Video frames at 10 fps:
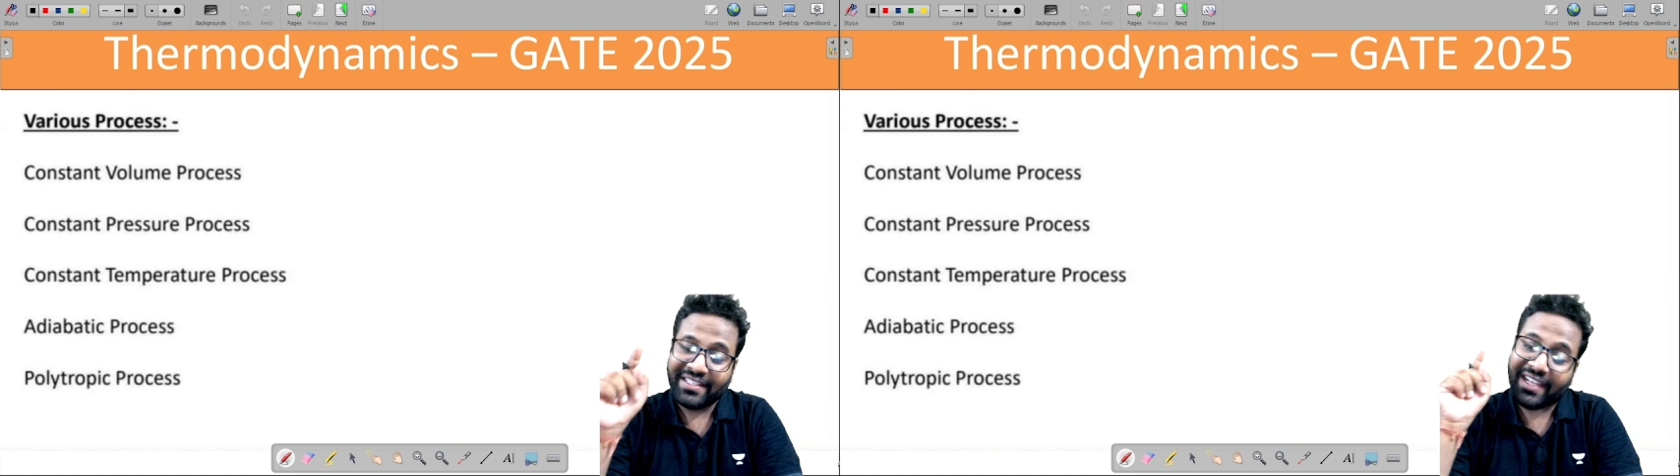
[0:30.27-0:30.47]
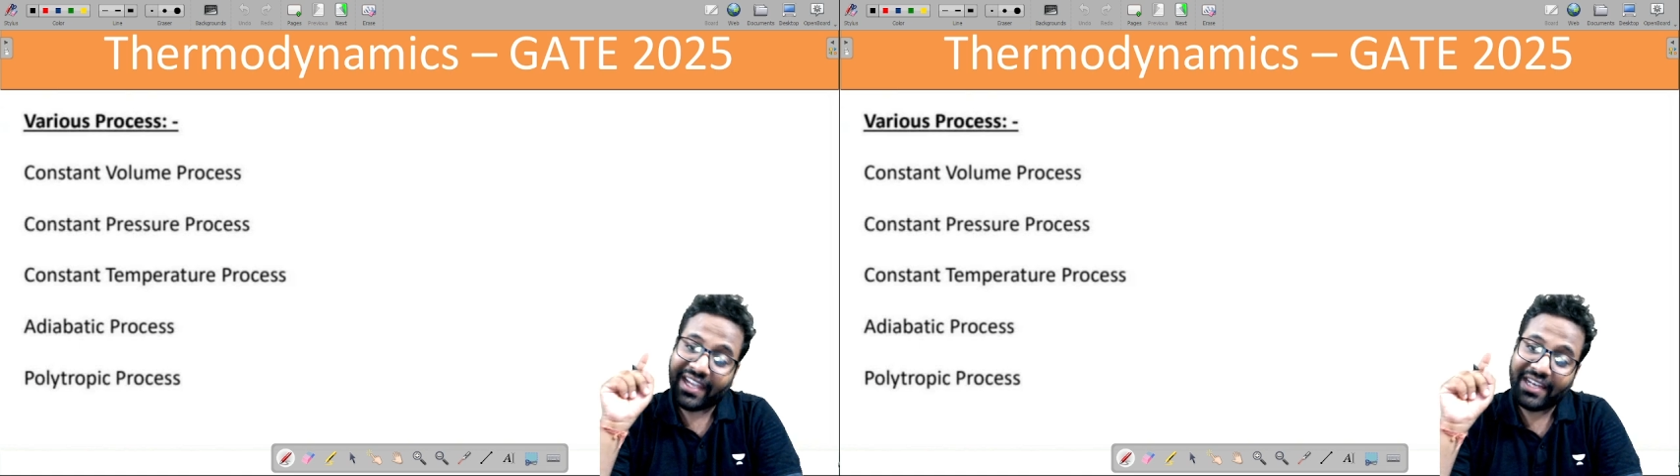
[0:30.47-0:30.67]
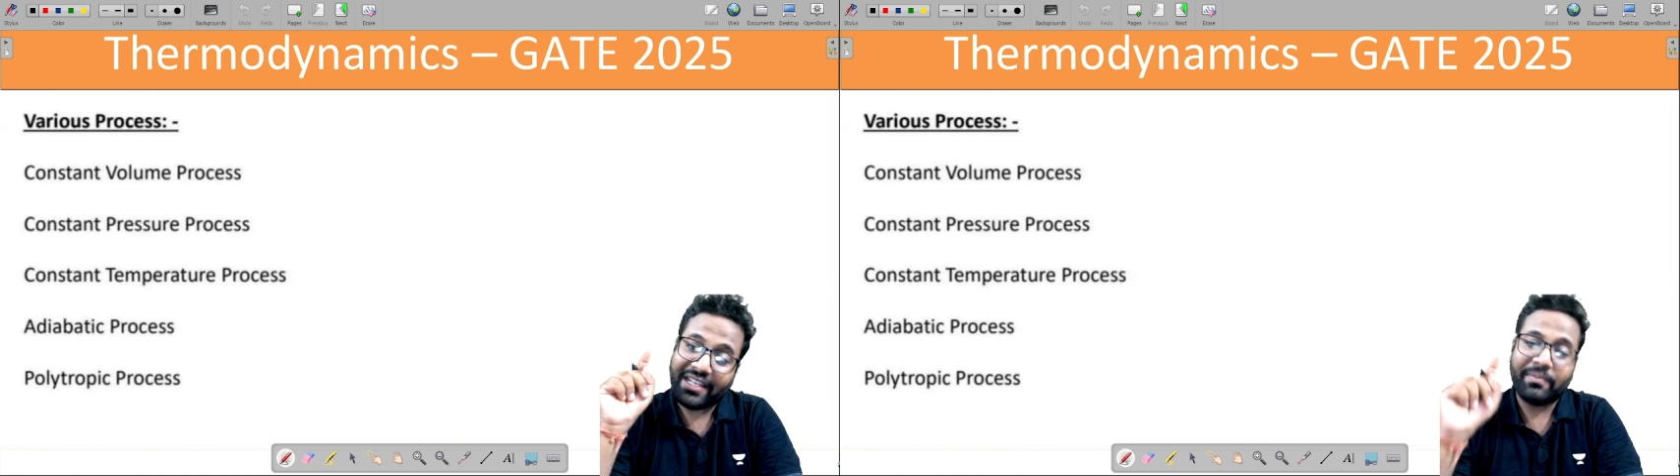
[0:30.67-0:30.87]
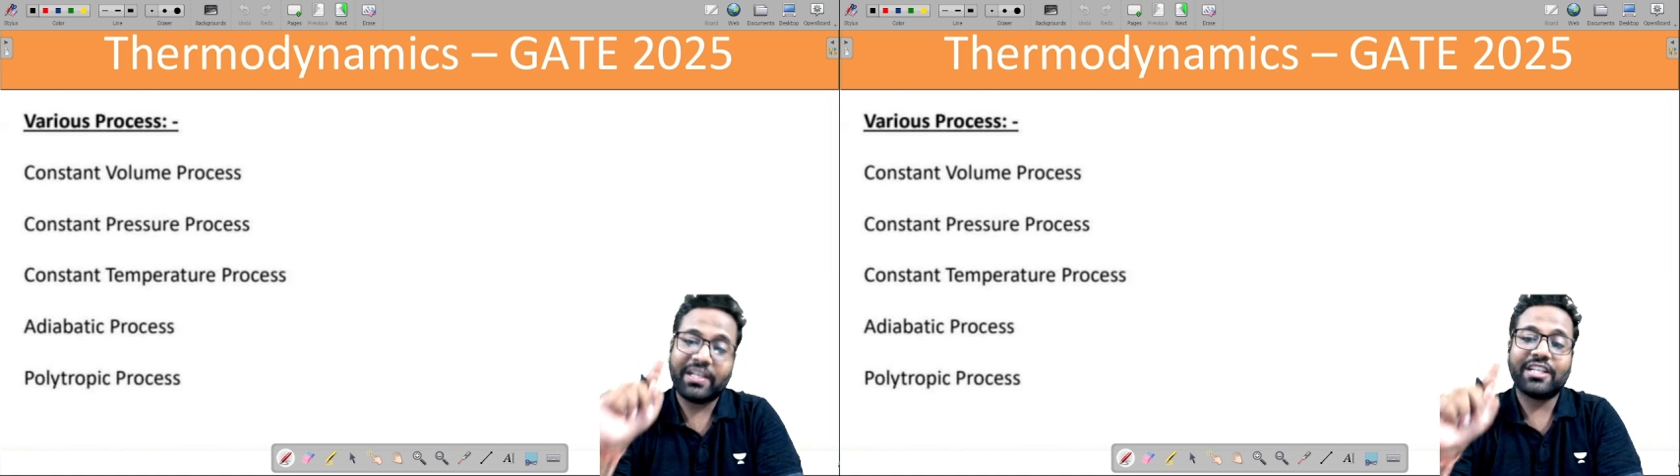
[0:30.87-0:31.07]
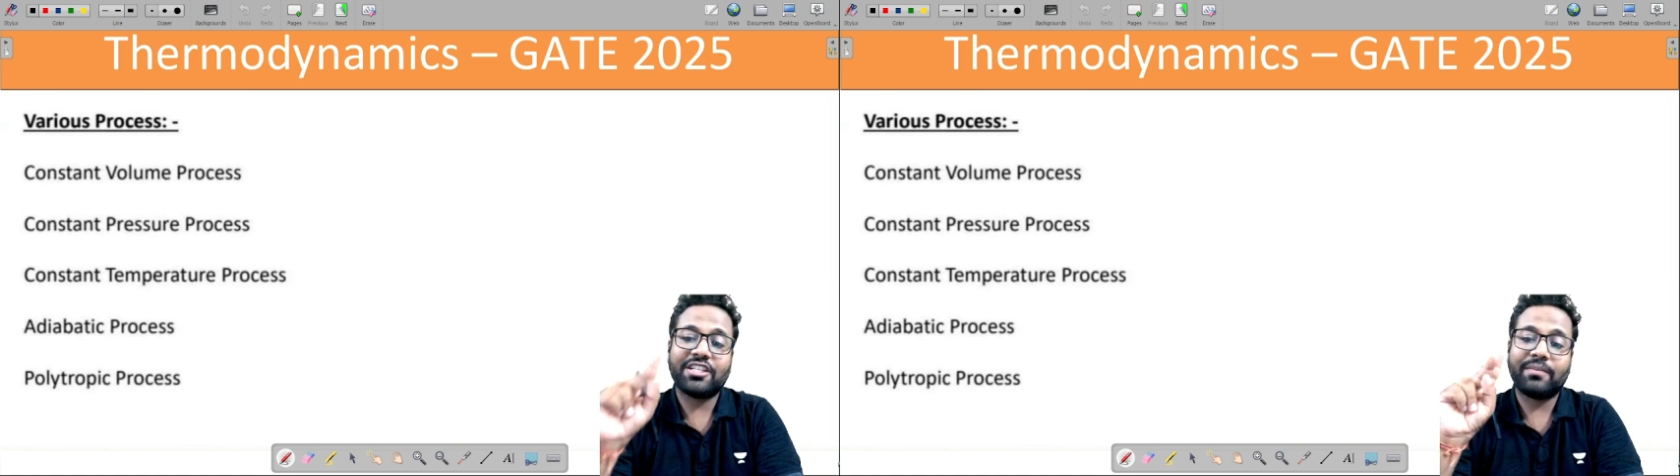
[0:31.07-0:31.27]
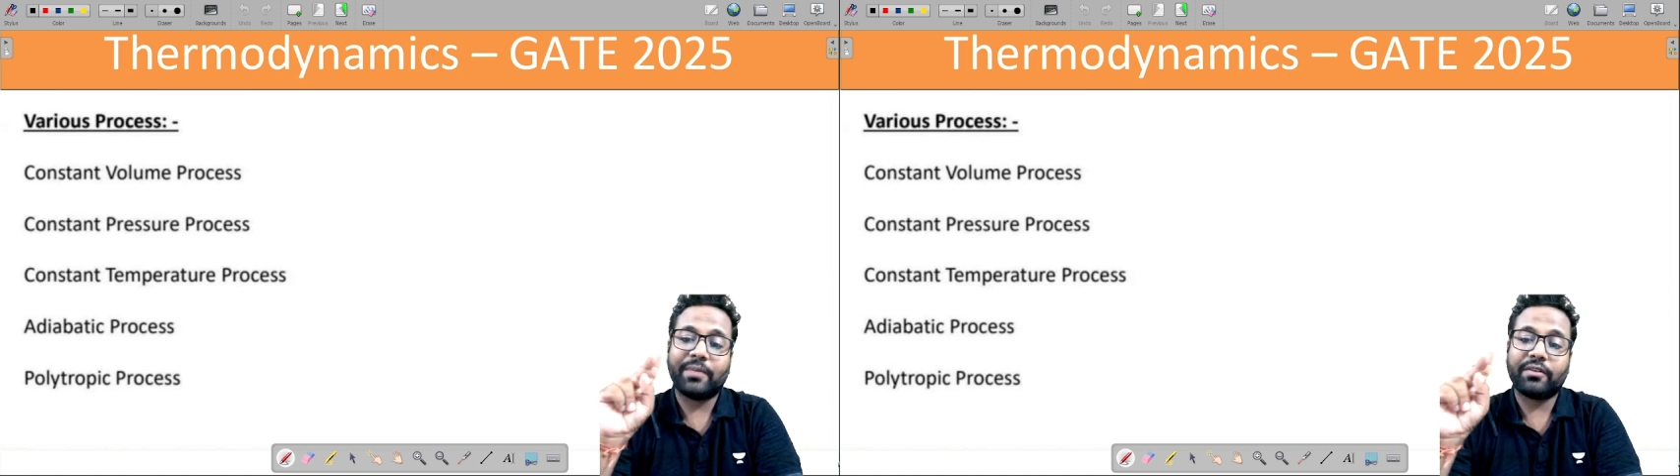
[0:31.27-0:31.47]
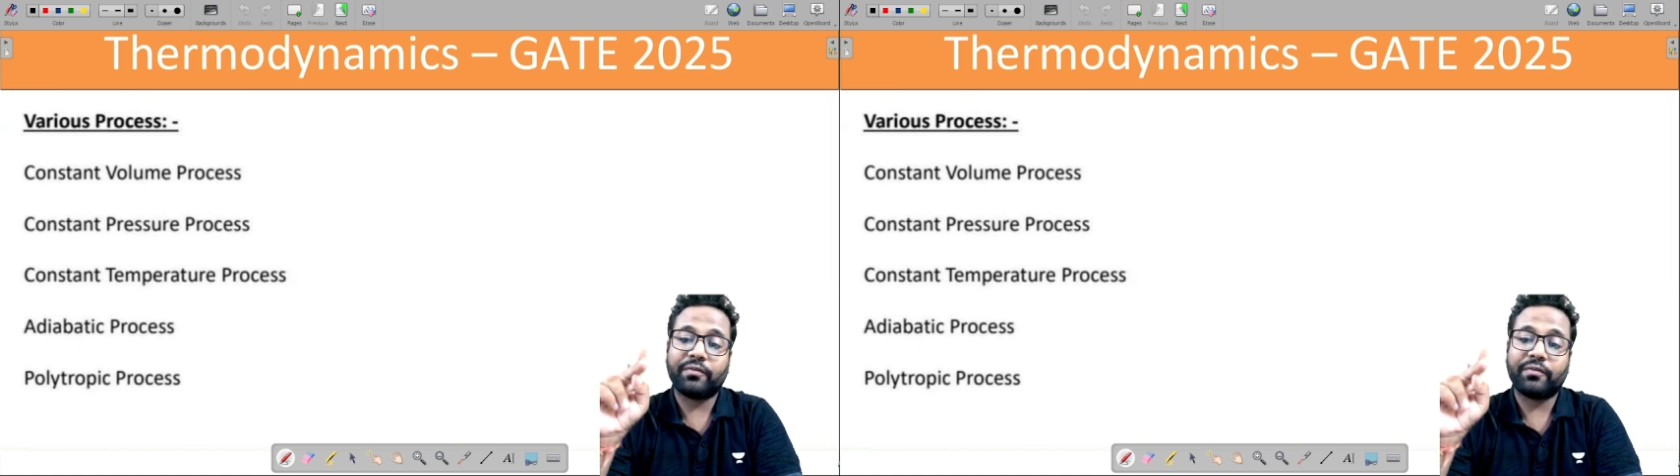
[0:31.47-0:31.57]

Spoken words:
and application part of